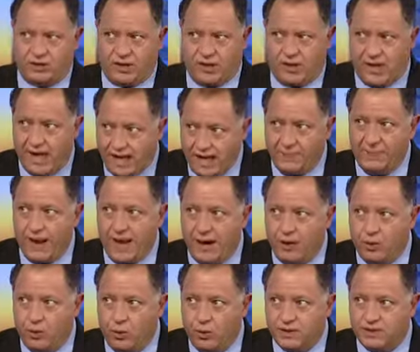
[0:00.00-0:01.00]
have a lot of
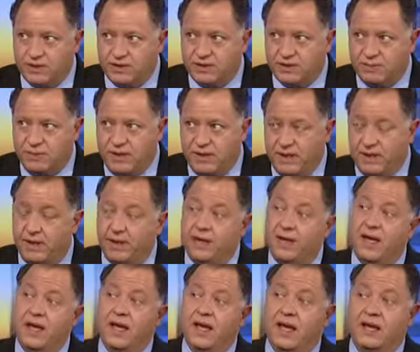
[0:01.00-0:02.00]
power with this subpoena,
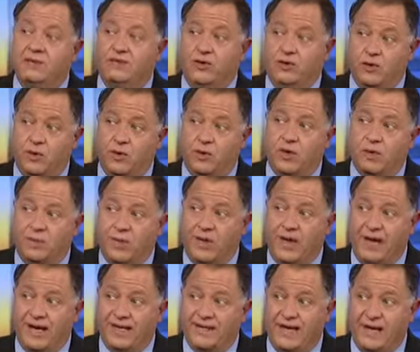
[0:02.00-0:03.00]
and if you don't
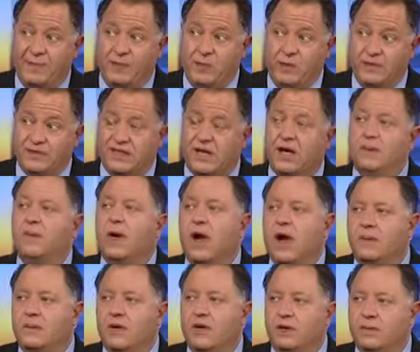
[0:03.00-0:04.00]
comply at that point in time,
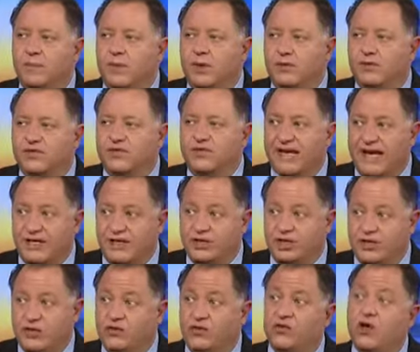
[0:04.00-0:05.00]
I'm going to impose
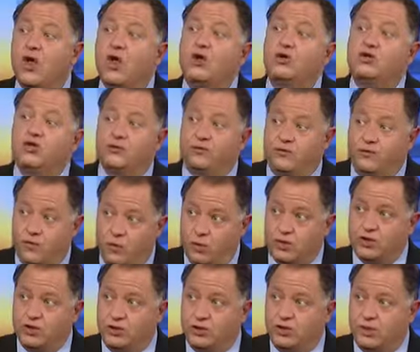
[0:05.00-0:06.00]
sanctions to
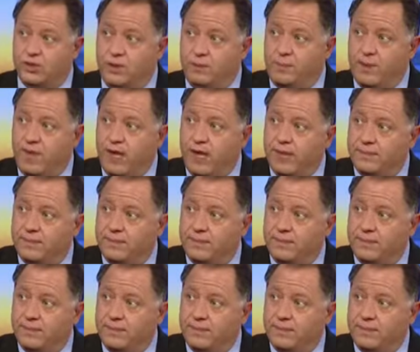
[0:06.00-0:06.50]
force you to comply.